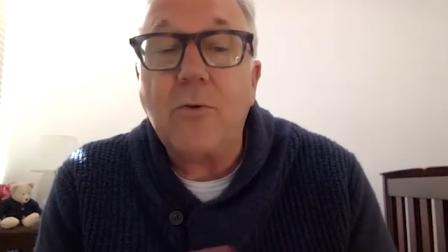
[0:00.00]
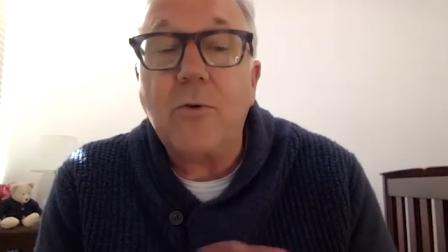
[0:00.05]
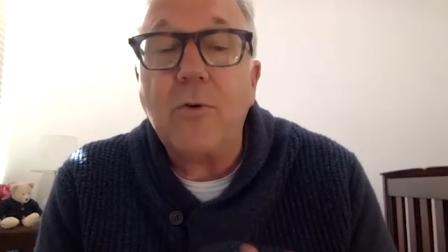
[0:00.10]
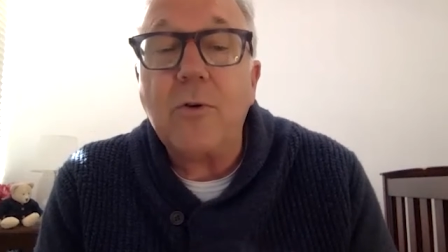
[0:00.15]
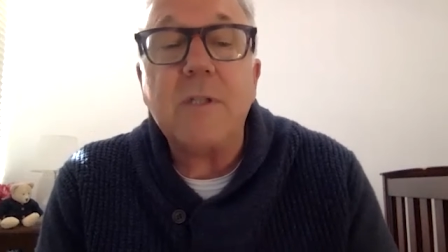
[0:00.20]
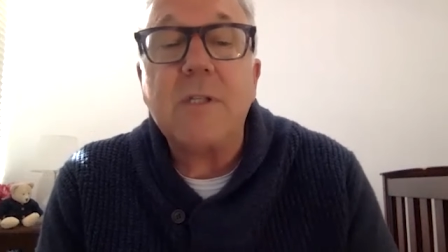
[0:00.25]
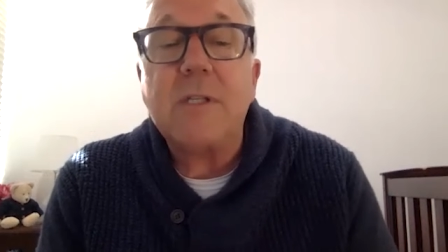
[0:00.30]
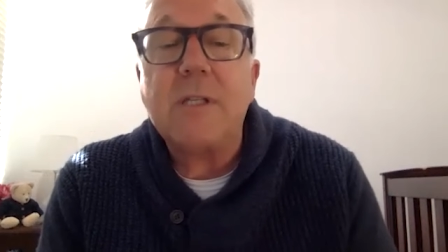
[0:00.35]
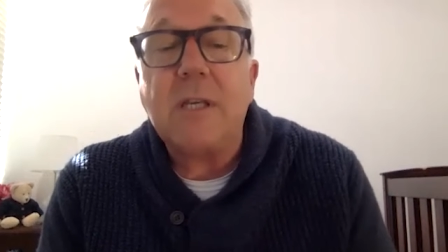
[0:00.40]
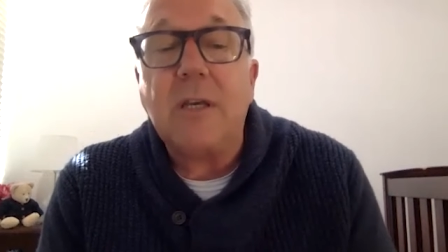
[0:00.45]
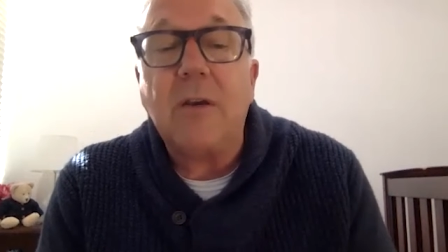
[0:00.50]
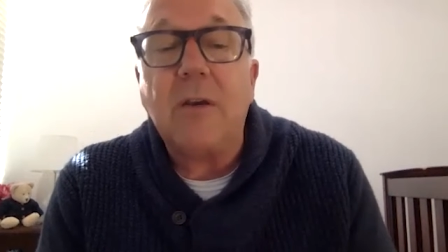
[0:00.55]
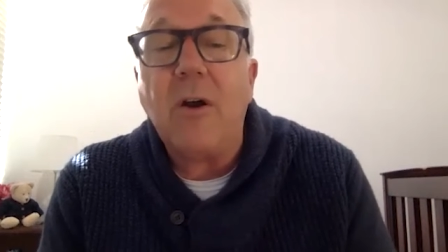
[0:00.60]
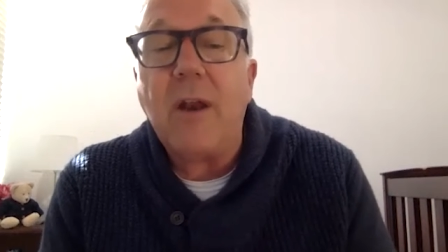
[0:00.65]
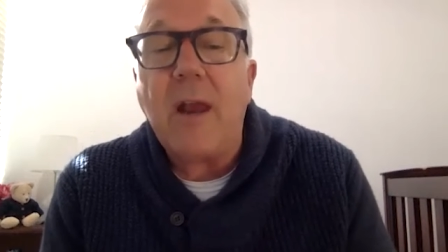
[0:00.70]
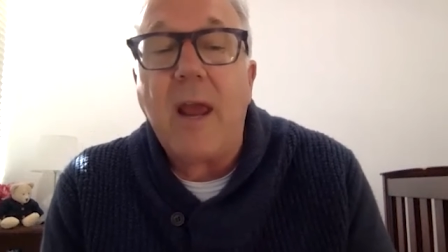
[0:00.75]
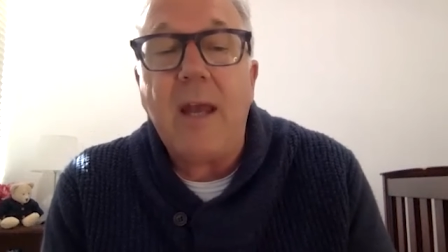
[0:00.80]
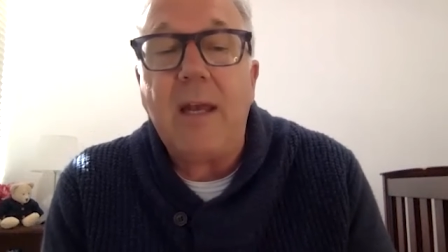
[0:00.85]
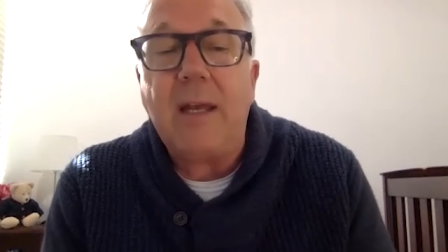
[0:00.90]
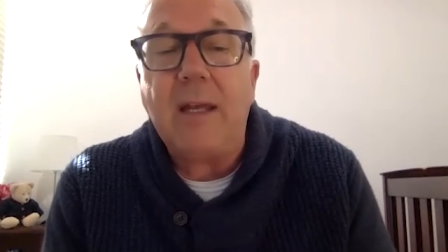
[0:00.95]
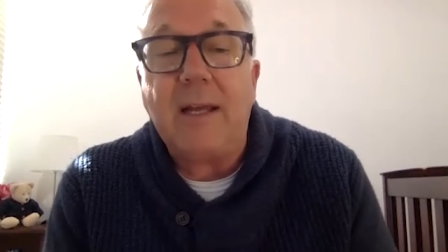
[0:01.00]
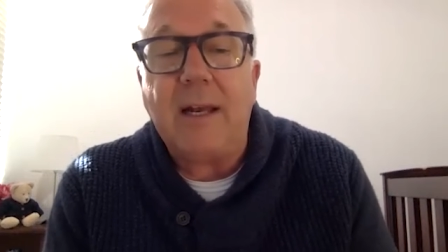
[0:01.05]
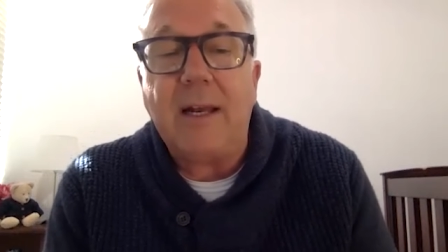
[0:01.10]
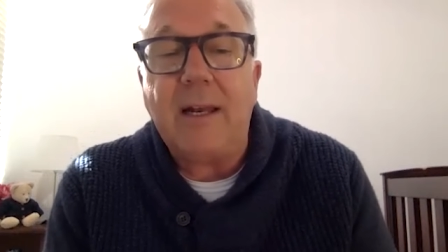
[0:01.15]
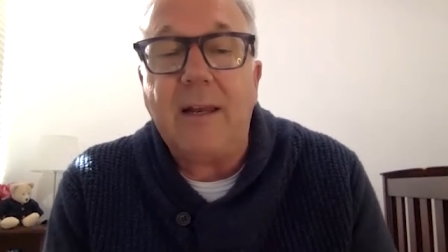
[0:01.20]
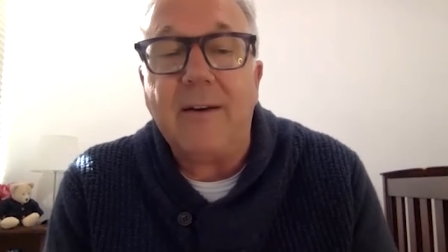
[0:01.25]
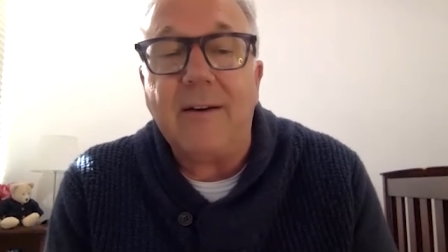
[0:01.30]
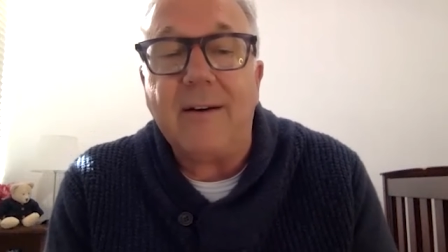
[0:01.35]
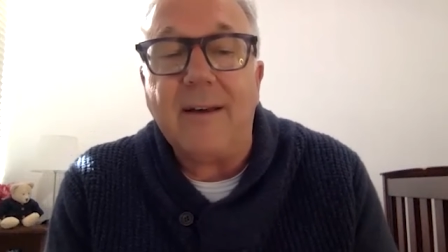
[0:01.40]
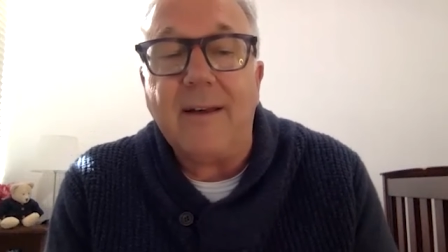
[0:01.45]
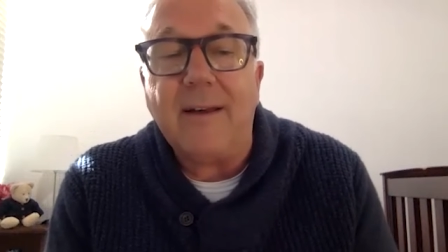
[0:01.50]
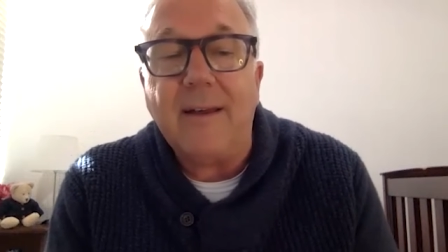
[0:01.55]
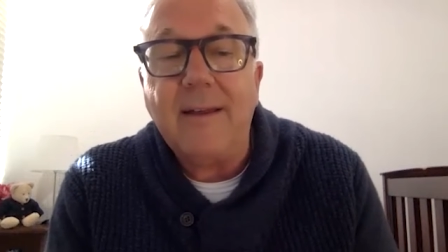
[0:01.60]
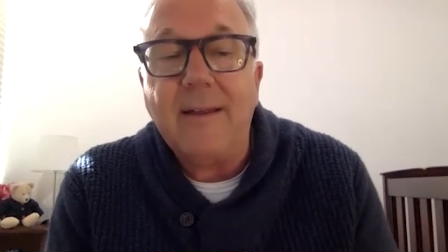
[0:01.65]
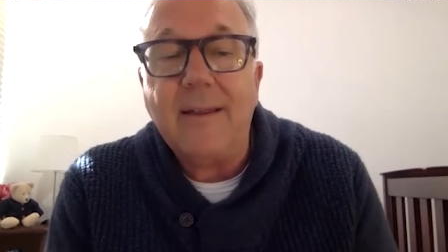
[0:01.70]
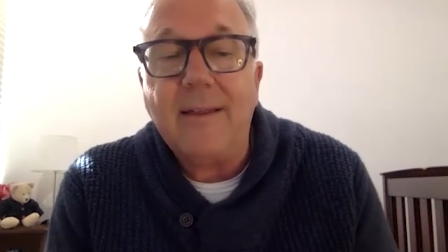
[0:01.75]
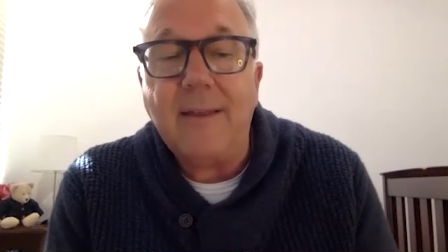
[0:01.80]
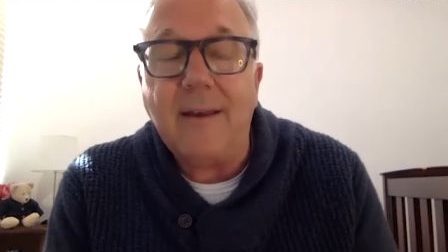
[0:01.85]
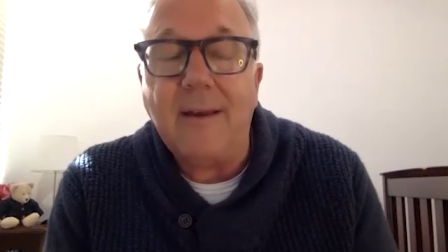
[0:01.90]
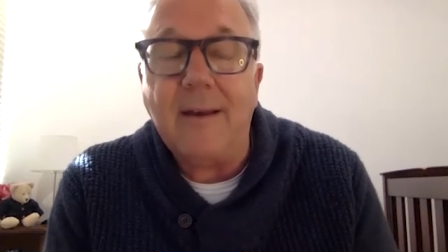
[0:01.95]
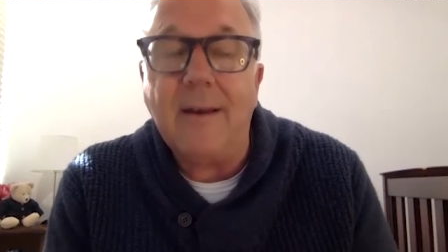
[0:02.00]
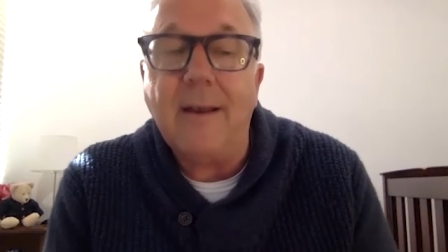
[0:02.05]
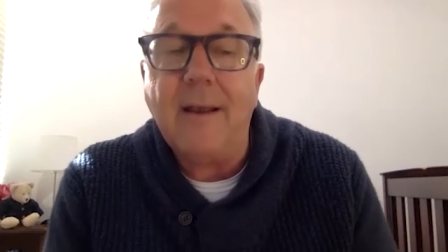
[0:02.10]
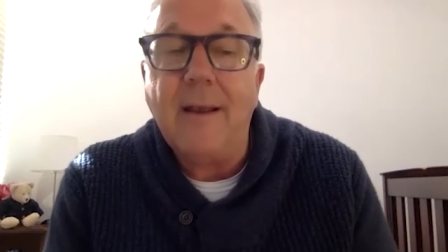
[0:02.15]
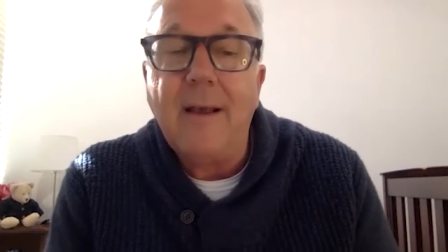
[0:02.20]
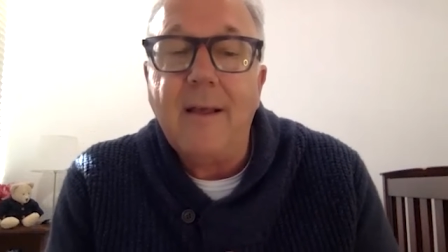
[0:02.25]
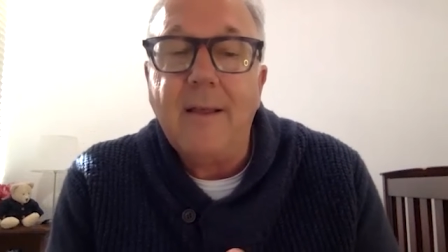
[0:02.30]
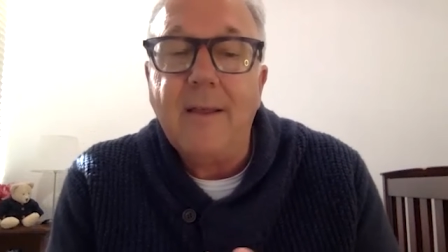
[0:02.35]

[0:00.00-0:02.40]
couldn't see God any clearer than,